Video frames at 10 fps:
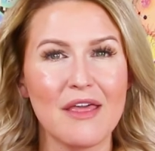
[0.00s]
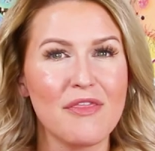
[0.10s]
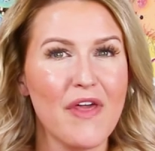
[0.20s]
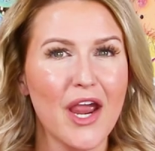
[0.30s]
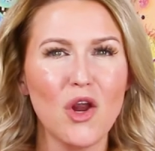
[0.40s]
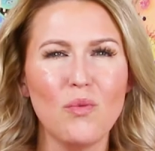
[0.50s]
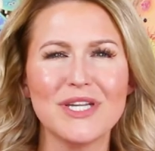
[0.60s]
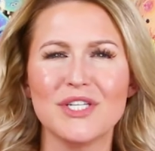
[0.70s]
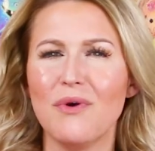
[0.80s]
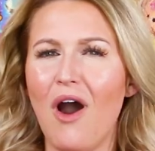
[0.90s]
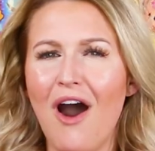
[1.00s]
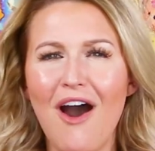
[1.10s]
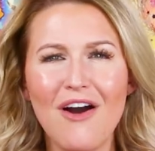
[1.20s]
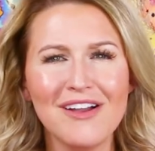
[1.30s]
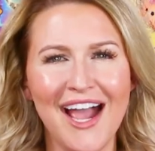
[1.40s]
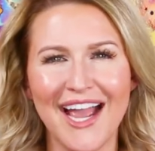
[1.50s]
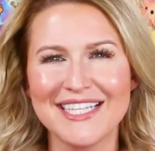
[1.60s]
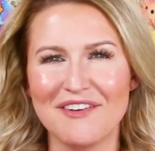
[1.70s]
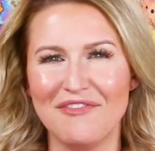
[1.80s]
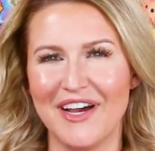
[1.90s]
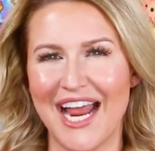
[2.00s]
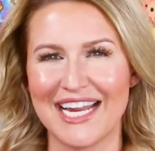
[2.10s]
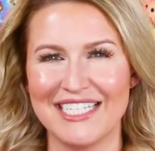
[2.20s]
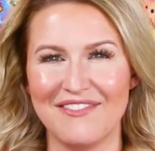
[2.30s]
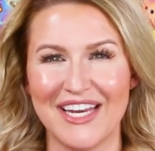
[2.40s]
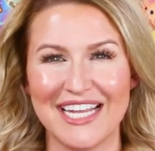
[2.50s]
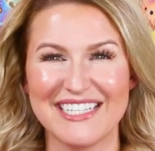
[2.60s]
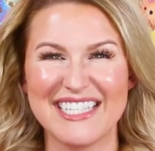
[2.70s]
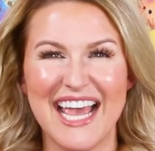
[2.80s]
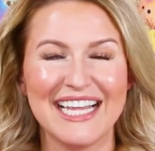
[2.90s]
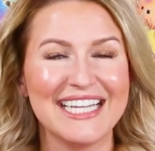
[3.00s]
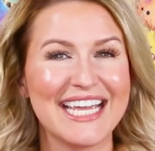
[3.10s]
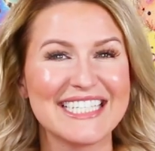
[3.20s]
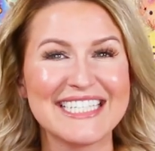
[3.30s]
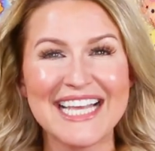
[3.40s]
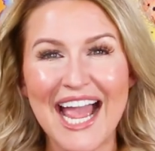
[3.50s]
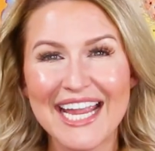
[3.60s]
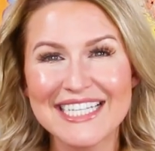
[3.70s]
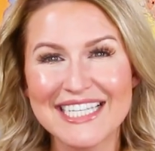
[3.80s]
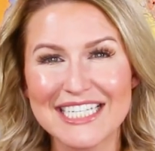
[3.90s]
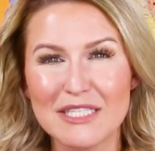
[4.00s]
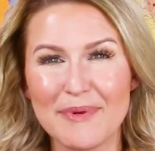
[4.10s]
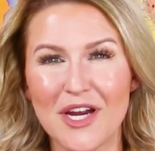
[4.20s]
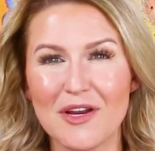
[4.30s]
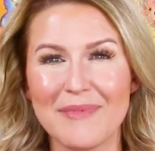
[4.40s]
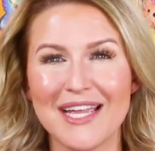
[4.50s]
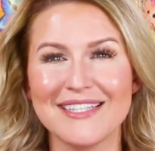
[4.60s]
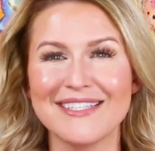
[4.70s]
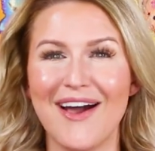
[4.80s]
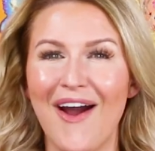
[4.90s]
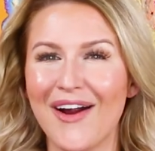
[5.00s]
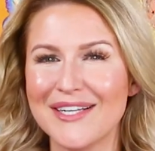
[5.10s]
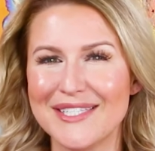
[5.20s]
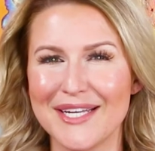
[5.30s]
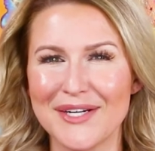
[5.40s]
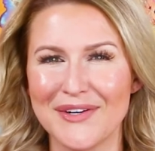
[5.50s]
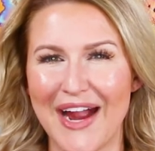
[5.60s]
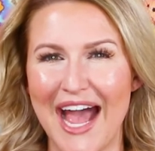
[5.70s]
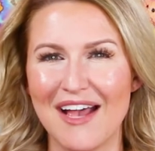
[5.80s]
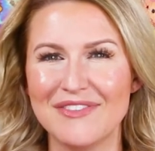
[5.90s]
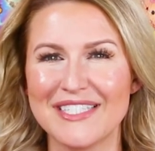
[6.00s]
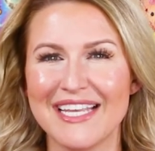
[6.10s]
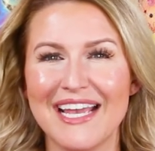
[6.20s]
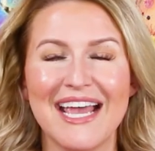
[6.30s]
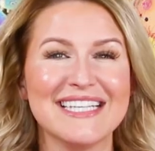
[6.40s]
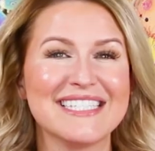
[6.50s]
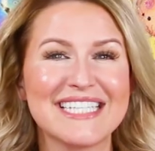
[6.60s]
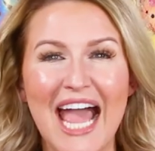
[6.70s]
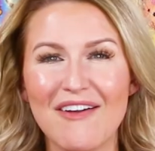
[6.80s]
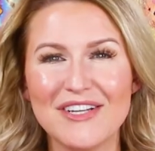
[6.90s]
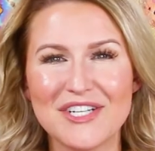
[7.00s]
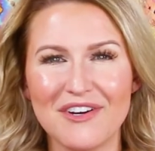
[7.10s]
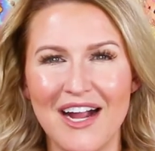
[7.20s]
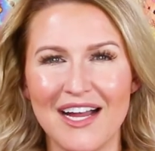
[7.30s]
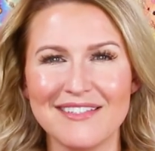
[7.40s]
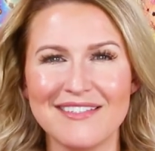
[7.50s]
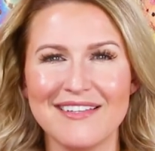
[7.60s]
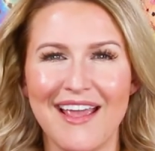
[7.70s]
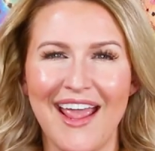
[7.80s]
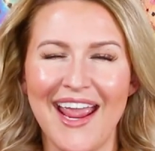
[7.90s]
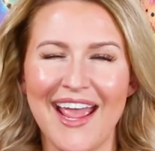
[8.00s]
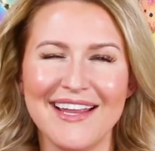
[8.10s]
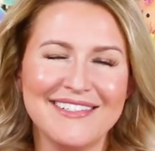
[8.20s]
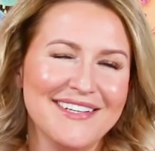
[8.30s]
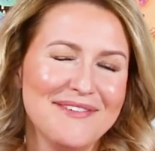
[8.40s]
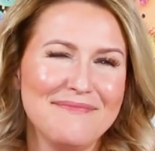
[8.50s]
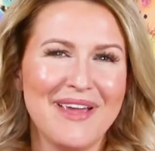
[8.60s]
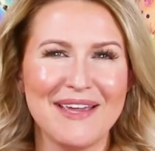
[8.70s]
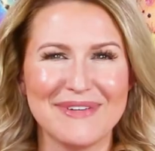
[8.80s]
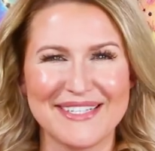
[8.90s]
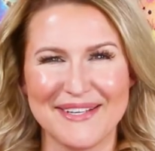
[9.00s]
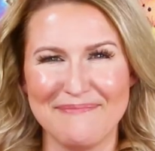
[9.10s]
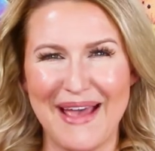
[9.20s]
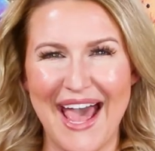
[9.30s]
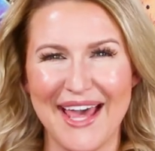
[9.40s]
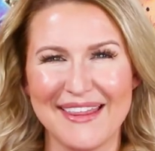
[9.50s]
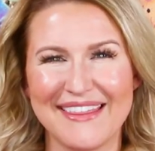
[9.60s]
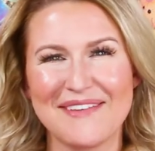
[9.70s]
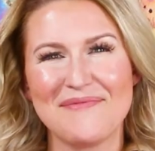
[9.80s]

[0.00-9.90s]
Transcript: There we do all kinds of fun activities like science experiments, arts and crafts, scavenger hunts, and maybe some math.